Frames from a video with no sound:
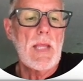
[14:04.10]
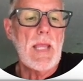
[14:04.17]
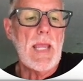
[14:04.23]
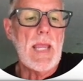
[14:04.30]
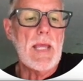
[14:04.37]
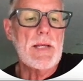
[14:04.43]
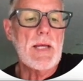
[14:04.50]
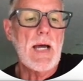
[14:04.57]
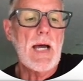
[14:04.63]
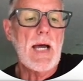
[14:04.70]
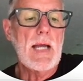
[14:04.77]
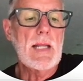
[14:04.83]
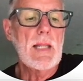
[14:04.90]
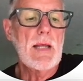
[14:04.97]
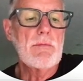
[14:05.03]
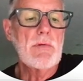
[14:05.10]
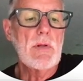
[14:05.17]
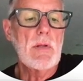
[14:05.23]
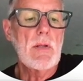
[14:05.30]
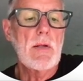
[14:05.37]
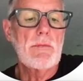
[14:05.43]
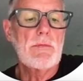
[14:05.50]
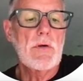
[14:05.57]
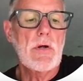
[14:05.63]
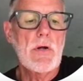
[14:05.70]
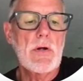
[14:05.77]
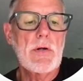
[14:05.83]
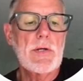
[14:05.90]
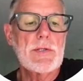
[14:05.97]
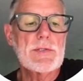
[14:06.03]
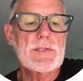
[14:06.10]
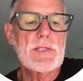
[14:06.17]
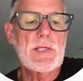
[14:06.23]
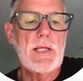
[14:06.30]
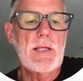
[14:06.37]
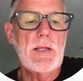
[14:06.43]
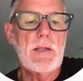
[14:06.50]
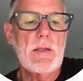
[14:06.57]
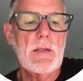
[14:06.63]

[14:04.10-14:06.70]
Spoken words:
and a high level of currency